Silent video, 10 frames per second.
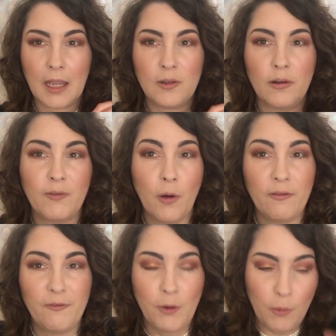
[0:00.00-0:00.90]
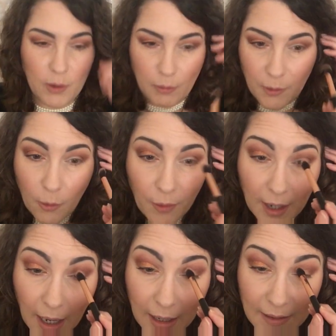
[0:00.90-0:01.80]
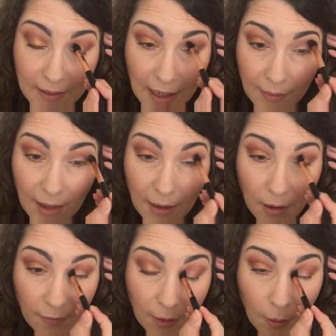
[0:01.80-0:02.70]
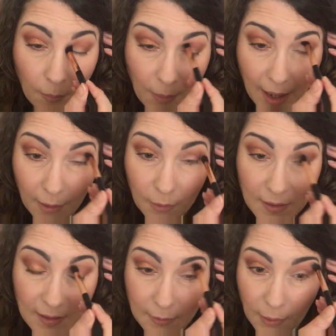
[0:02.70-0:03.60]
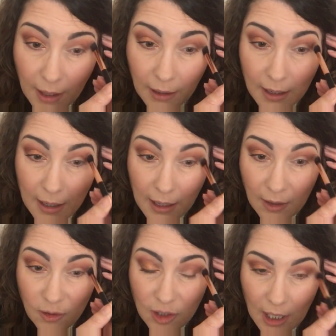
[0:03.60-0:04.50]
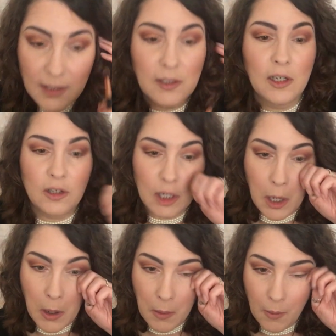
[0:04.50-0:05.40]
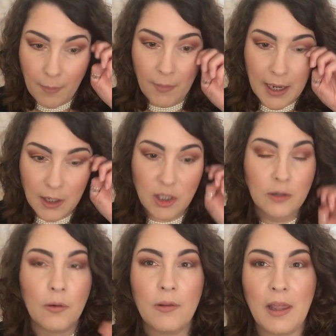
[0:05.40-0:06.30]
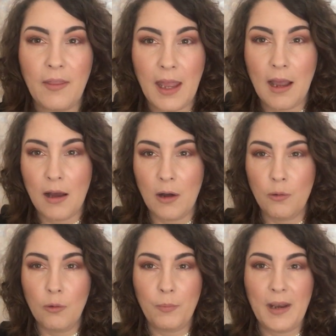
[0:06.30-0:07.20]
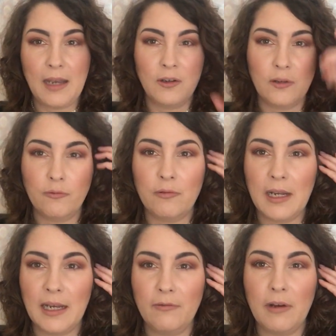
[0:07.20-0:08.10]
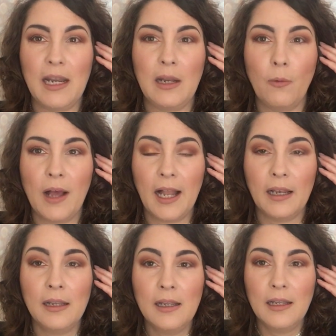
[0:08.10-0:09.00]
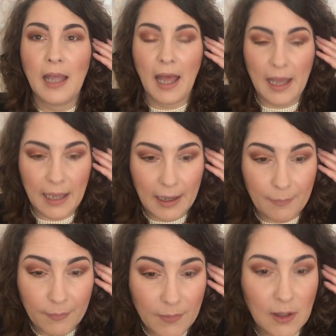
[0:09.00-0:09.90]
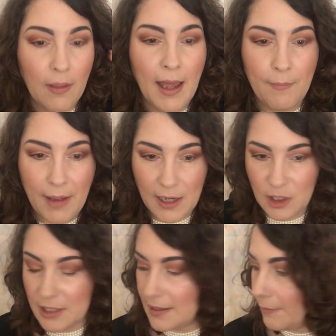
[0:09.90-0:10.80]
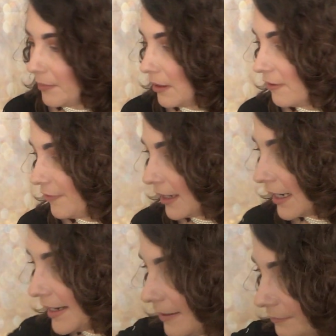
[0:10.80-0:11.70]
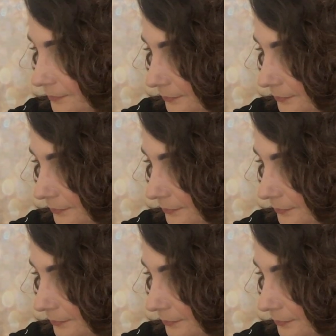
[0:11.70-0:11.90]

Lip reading: So I've gone forward with all the colours and then I've gone backwards as well, just to make sure that they are all blended really, really well. So that matches perfectly.